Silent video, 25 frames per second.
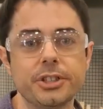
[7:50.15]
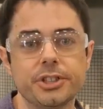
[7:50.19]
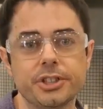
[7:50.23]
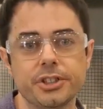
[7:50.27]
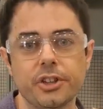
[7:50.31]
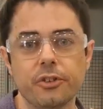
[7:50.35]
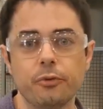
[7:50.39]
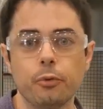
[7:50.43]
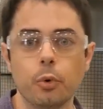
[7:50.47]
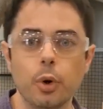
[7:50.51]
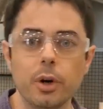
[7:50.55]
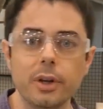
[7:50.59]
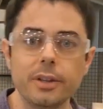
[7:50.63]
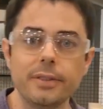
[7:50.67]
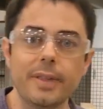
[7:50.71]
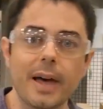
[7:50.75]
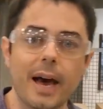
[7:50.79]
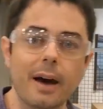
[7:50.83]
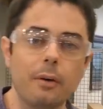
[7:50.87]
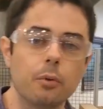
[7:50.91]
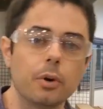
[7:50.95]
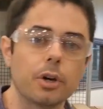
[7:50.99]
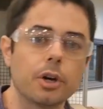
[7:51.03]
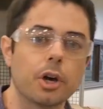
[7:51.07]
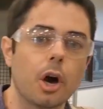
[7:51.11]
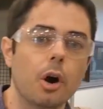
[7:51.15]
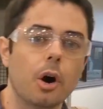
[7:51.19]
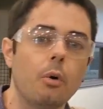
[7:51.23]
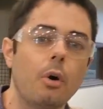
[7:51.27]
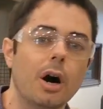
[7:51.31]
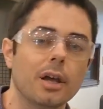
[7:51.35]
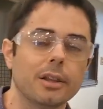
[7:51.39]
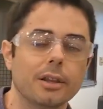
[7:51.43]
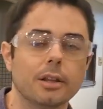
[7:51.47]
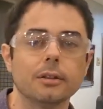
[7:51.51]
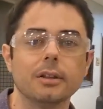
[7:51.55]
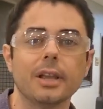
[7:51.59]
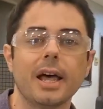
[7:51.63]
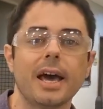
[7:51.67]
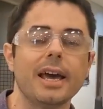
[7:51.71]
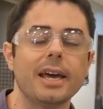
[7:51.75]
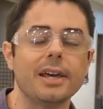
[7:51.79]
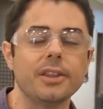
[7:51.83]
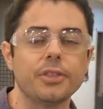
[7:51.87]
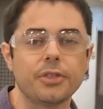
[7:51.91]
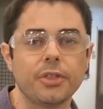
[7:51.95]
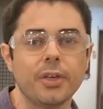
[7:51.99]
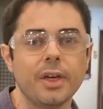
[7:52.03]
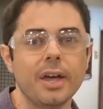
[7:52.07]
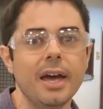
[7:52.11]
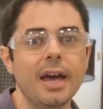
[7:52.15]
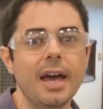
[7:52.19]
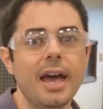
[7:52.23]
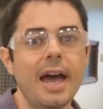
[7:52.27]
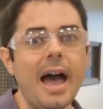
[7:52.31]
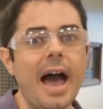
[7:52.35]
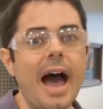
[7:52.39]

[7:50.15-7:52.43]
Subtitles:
after they're S4S'd, all right?